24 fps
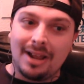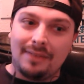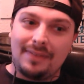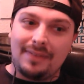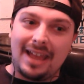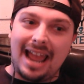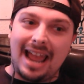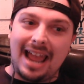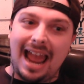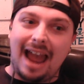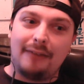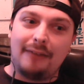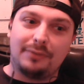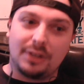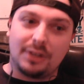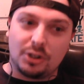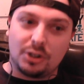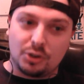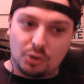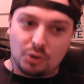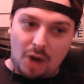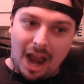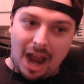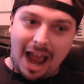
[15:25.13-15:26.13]
They have the
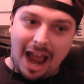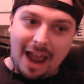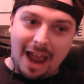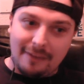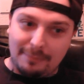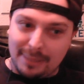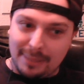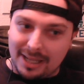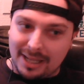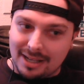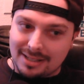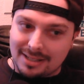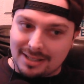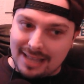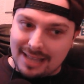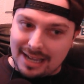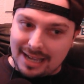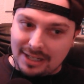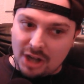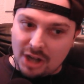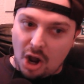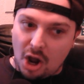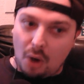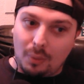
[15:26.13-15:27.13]
drive because
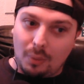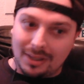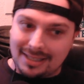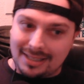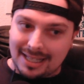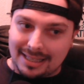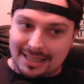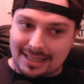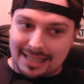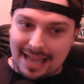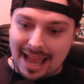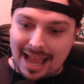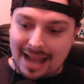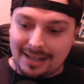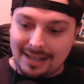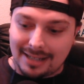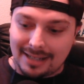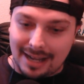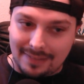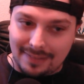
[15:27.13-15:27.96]
they know what's at the end,